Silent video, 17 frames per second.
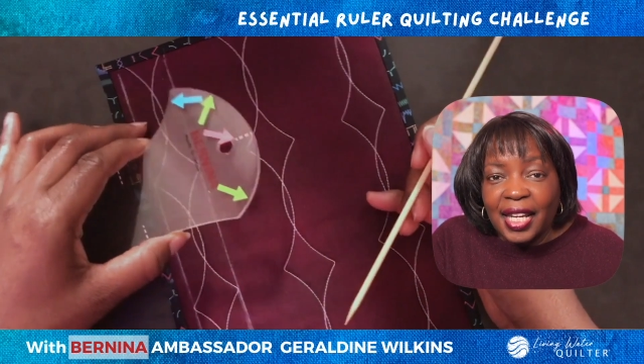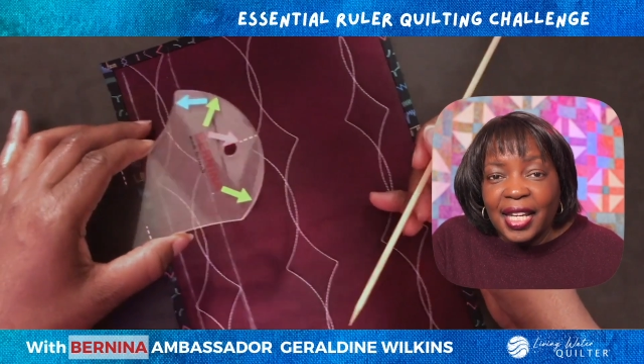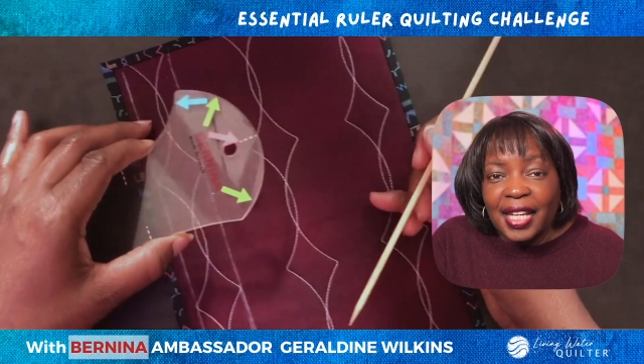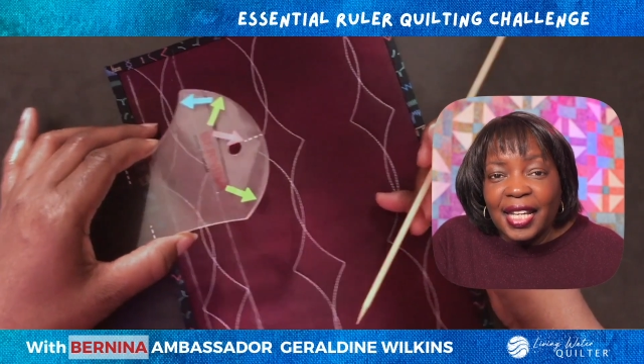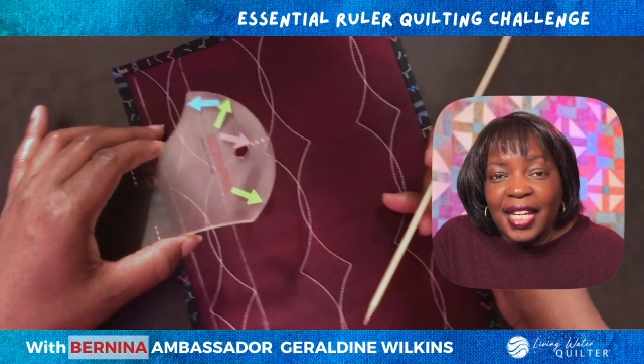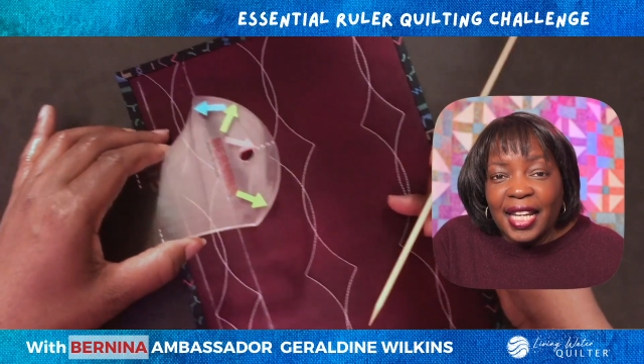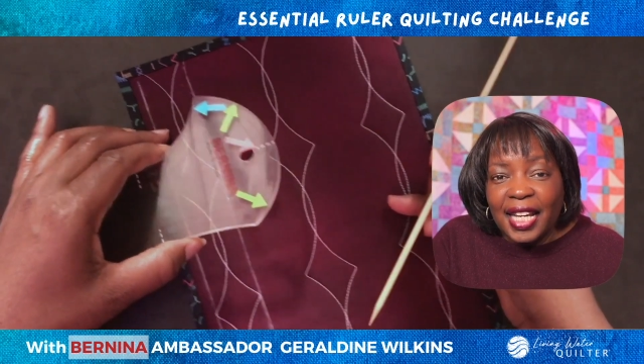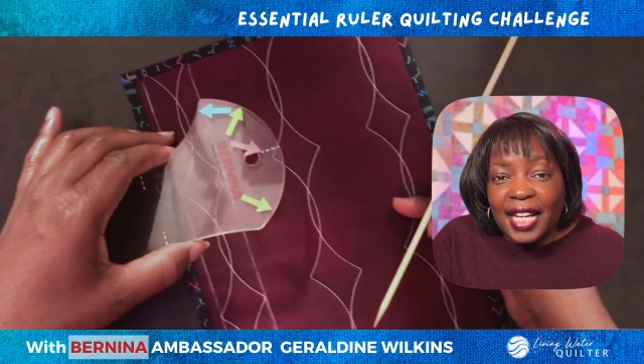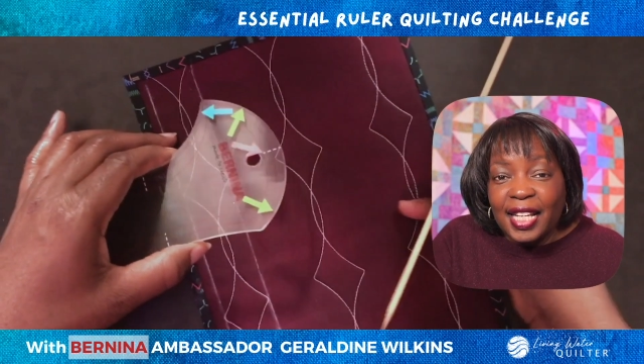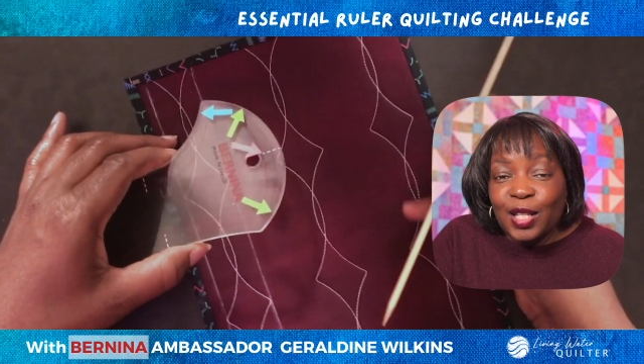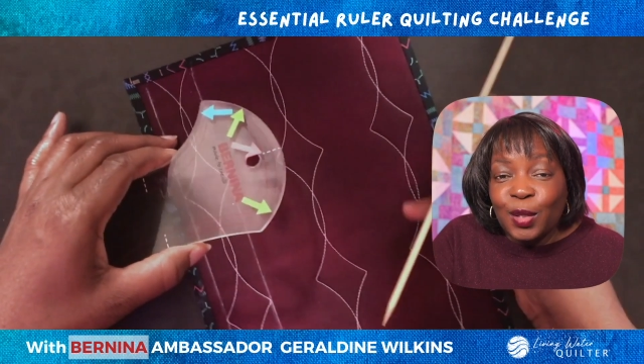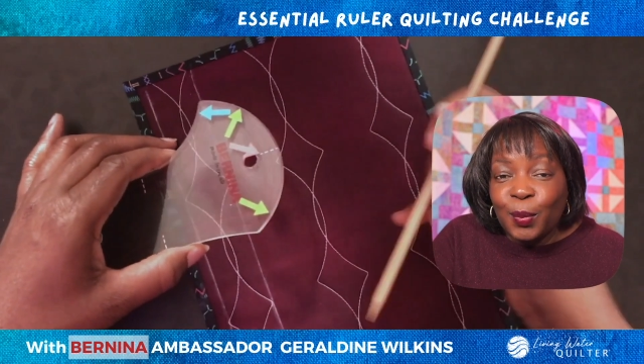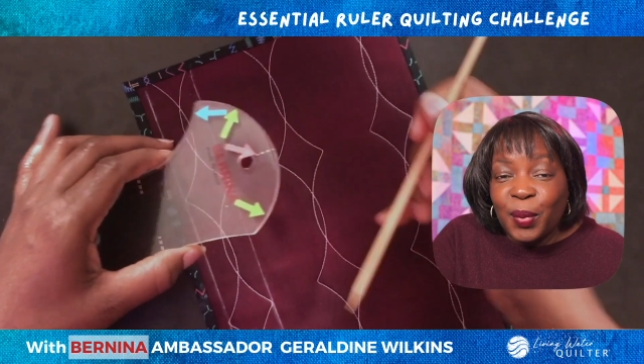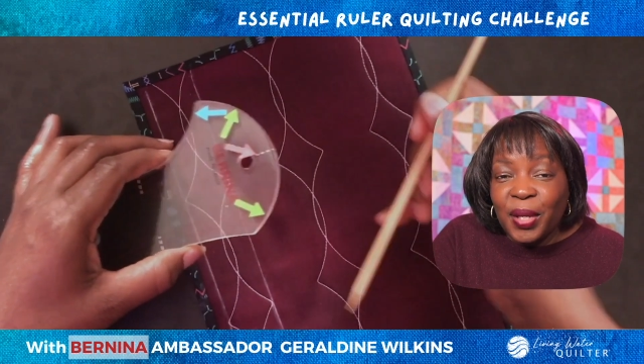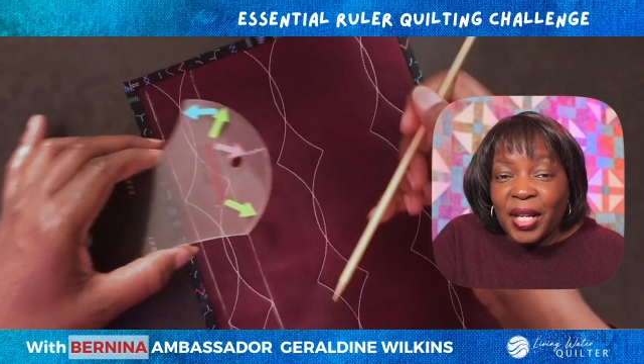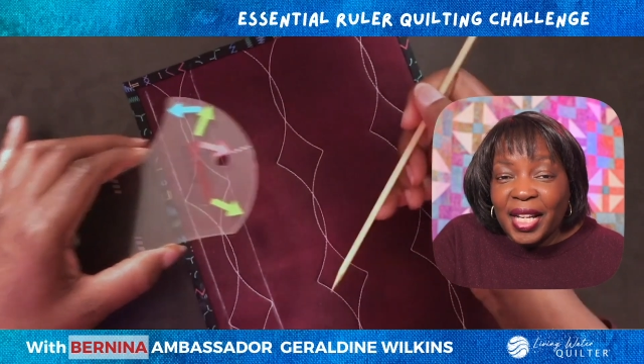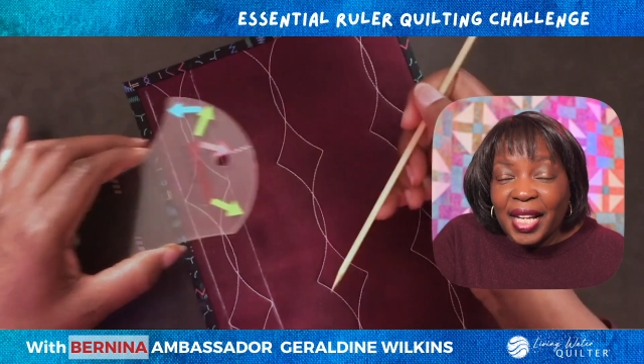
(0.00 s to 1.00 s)
need
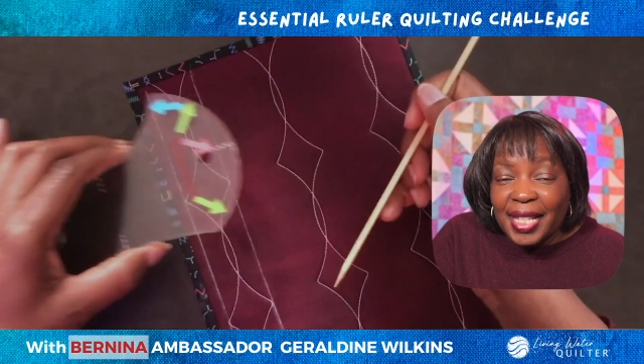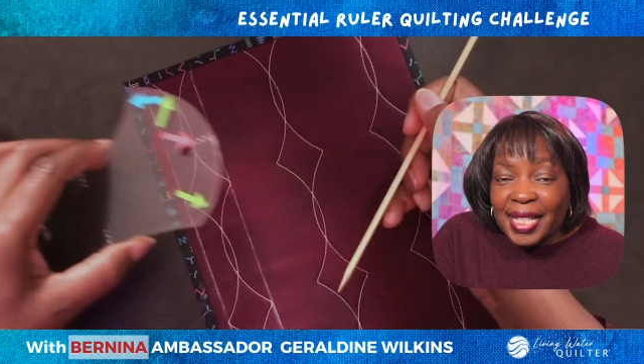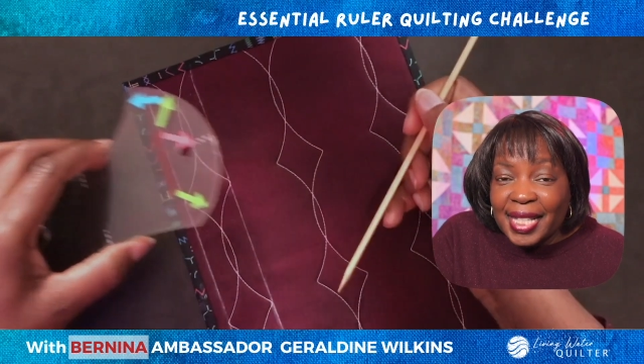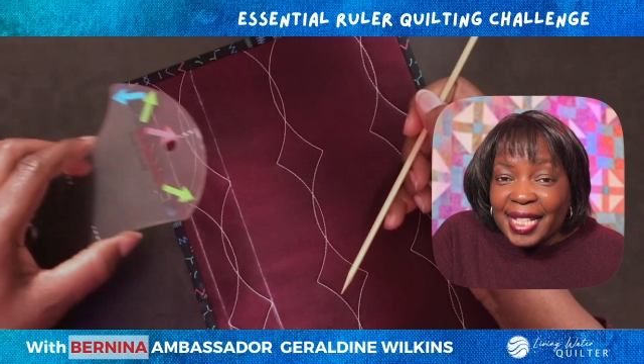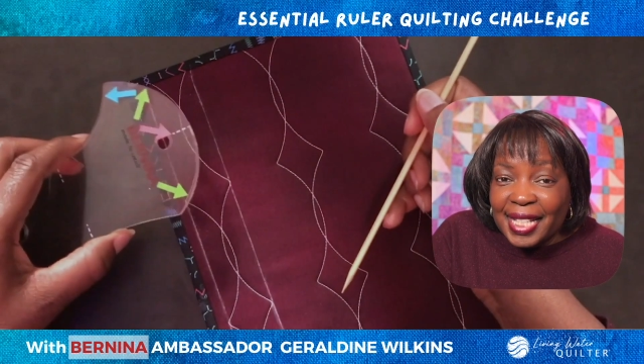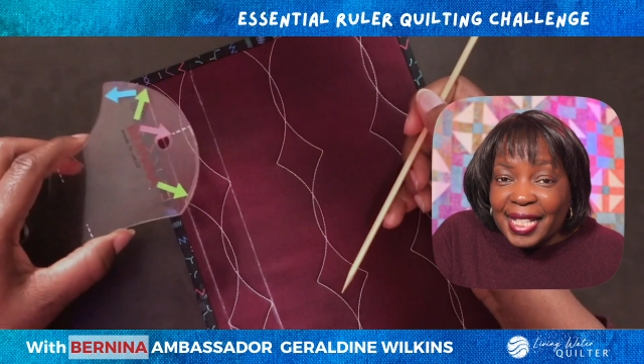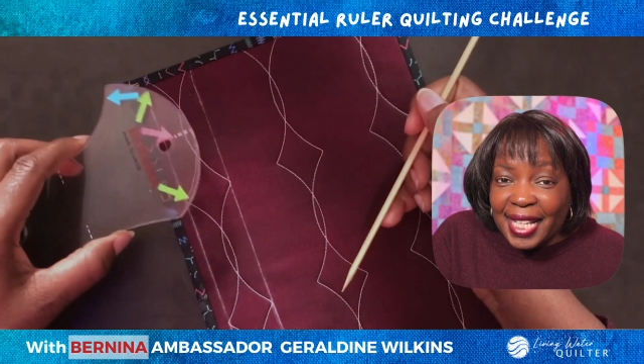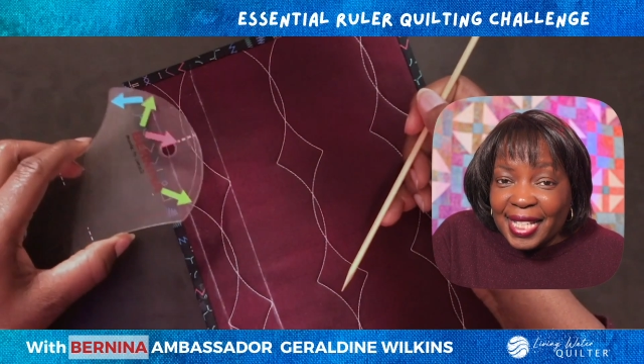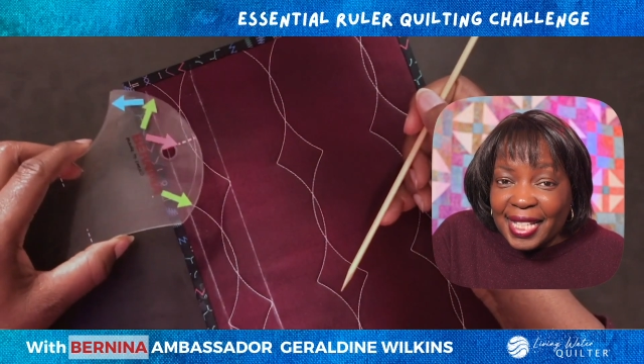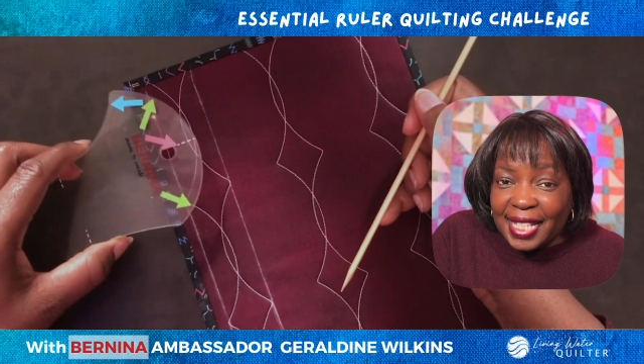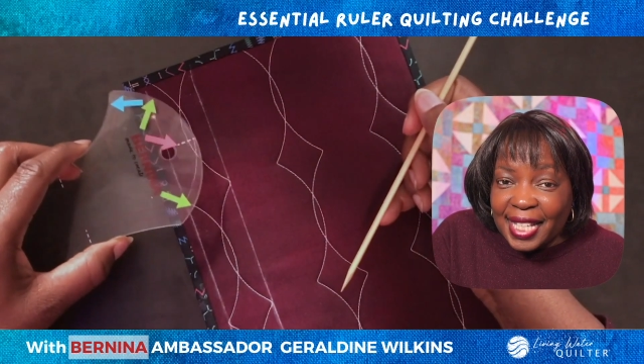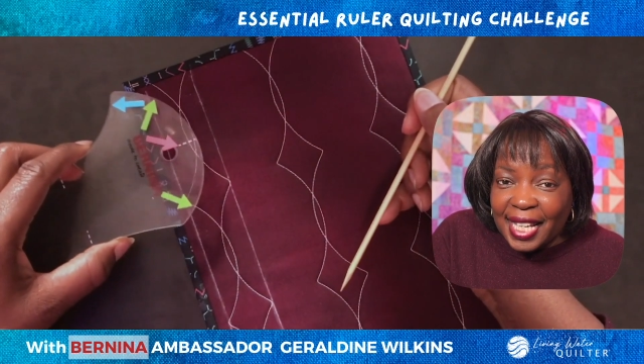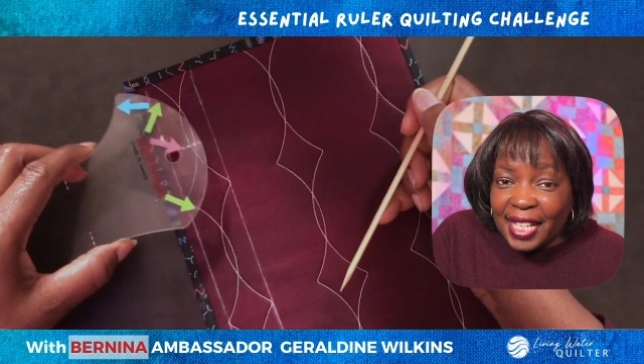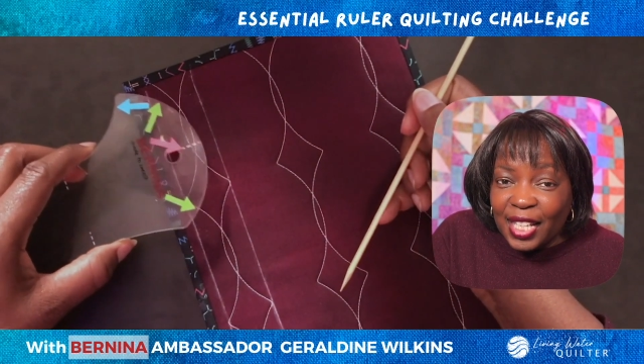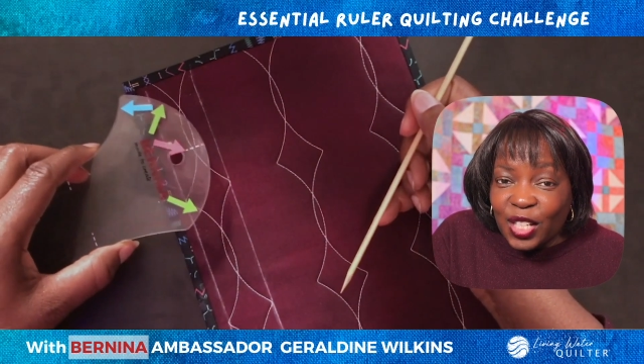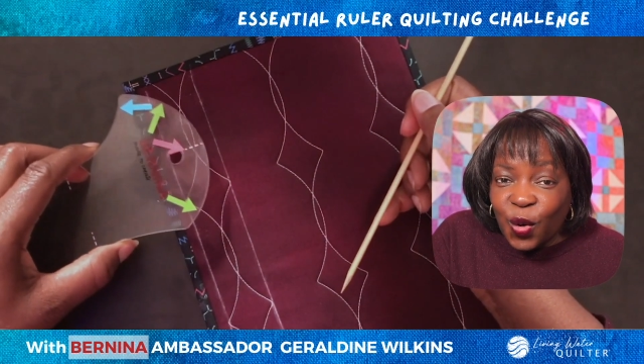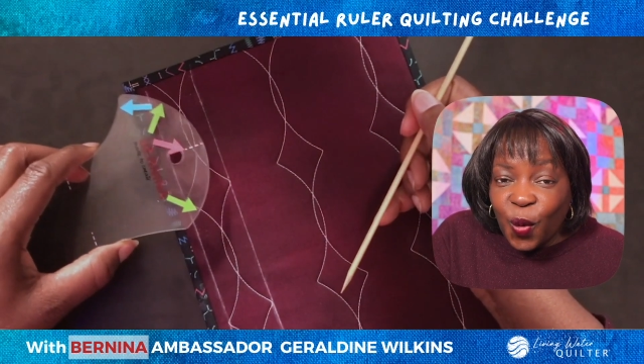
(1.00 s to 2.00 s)
to be
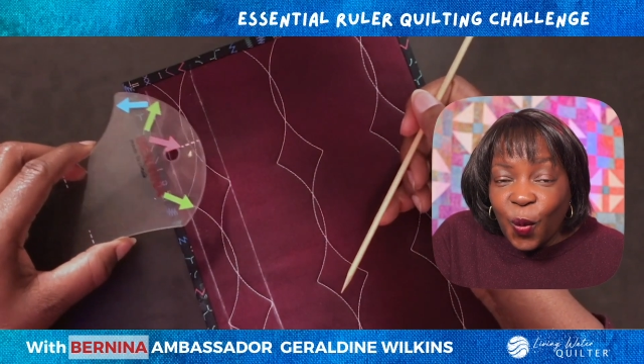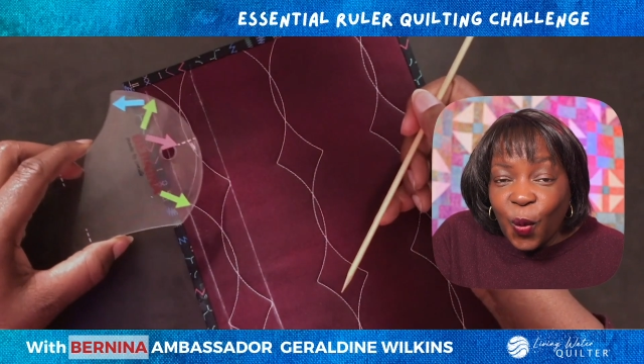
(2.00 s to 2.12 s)
consistent in